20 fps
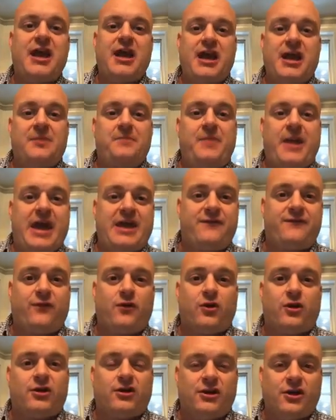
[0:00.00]
and bank
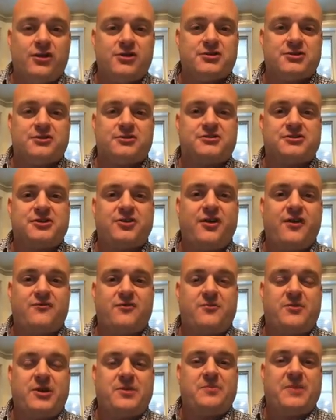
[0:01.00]
foreclosures who
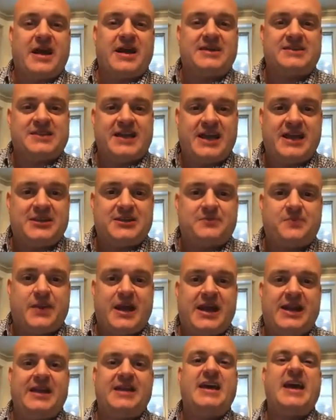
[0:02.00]
haven't been maintained and
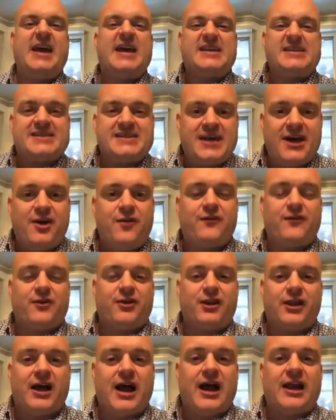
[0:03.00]
painted sell for
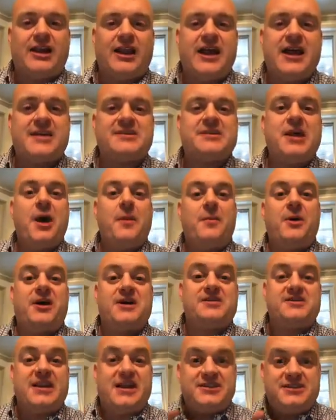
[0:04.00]
a lot less
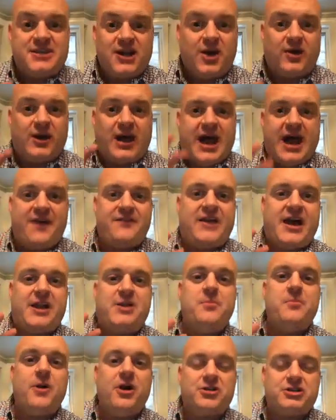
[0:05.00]
because they don't have that
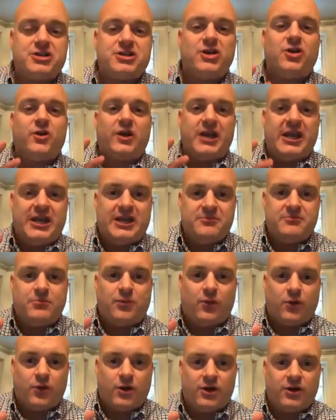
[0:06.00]
emotional
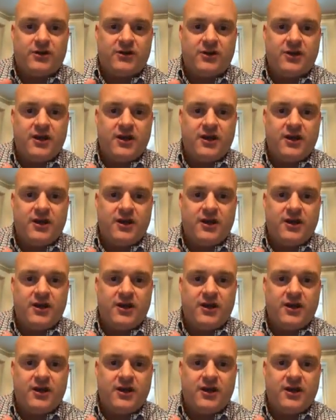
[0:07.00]
import